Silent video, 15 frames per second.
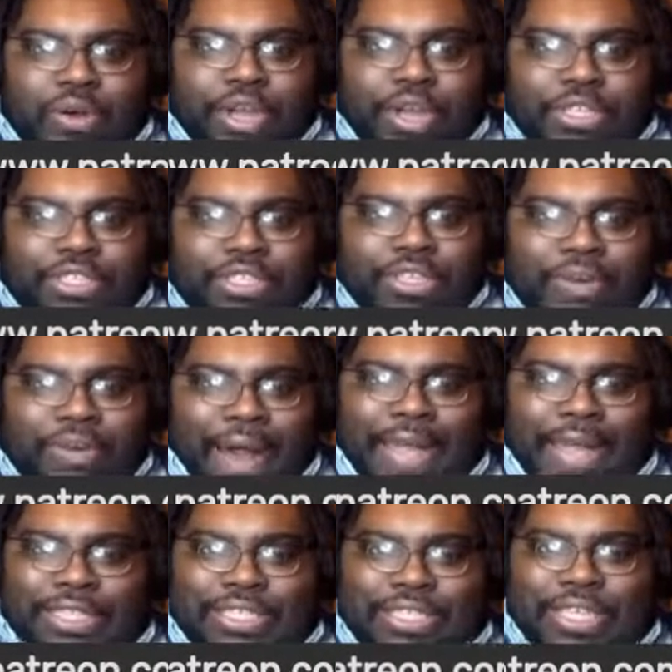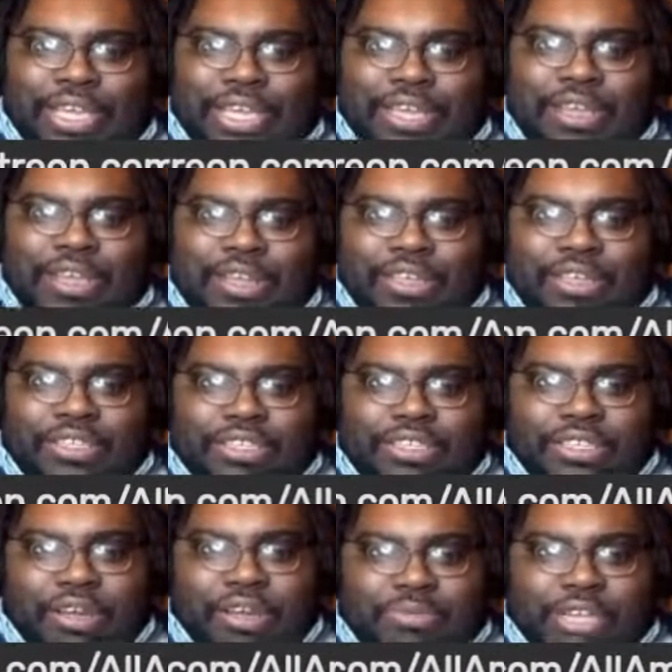until I see
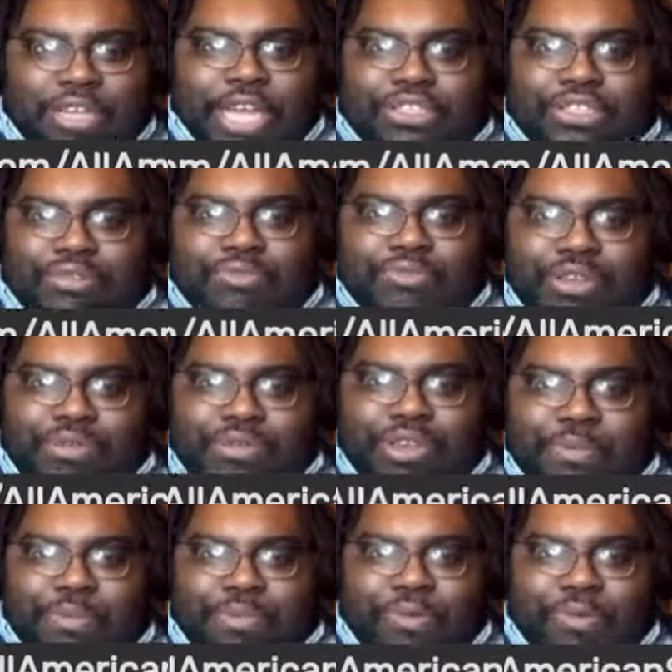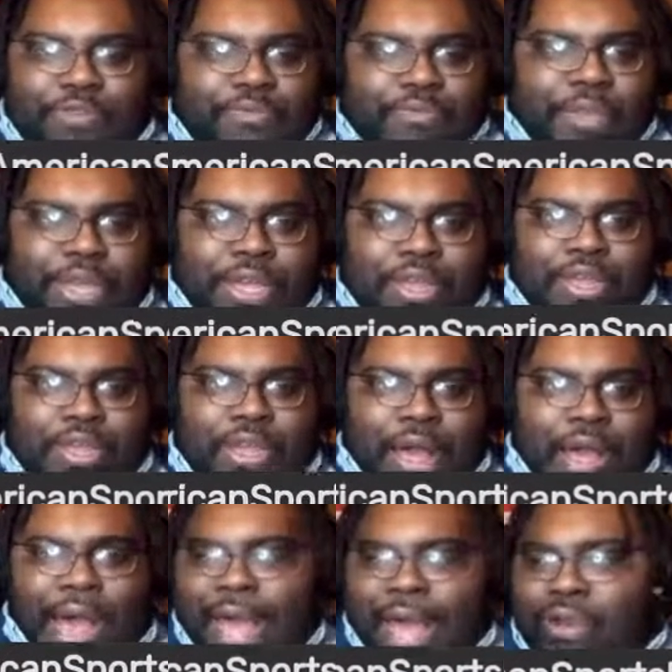some detrimental improvement,
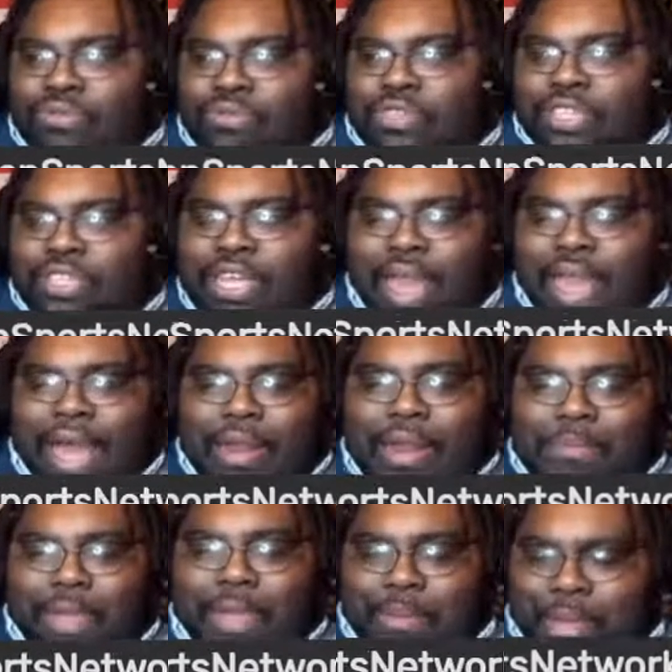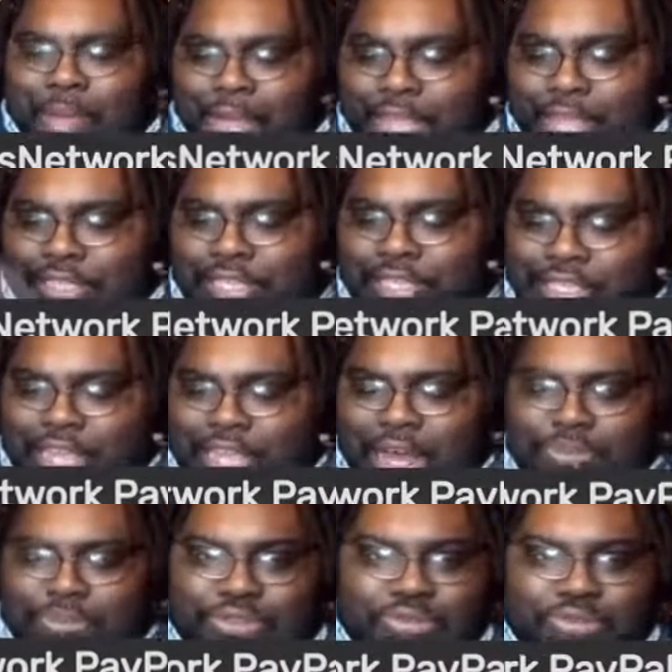I don't see Alabama as this
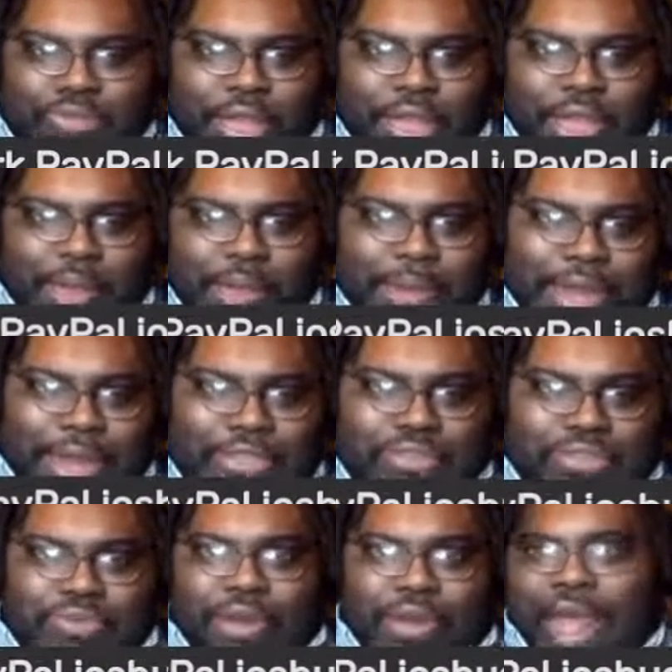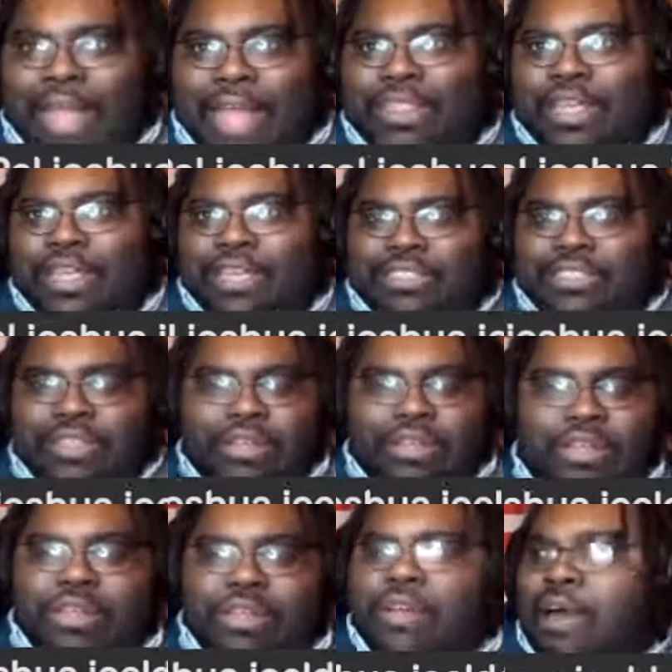top two that everybody's doing. I think it's a
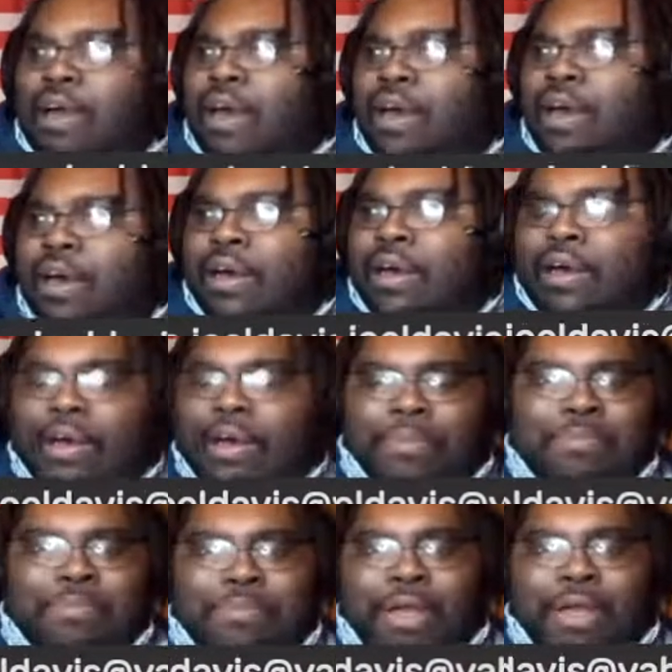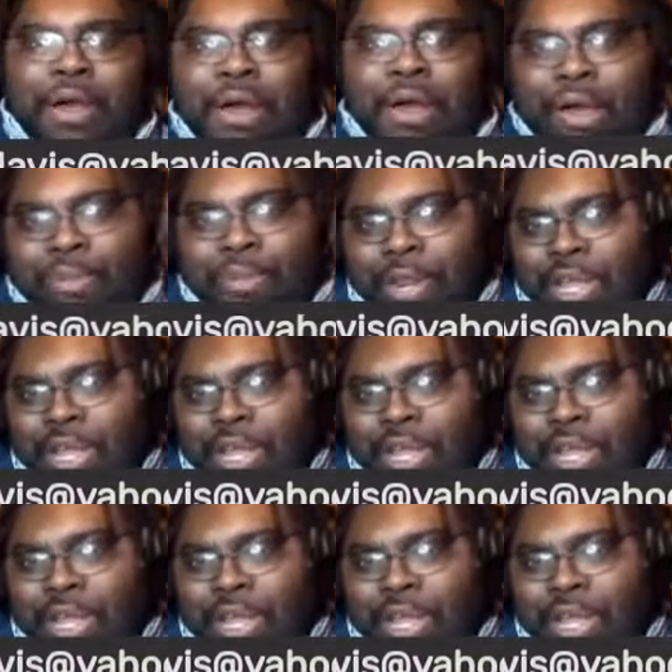what they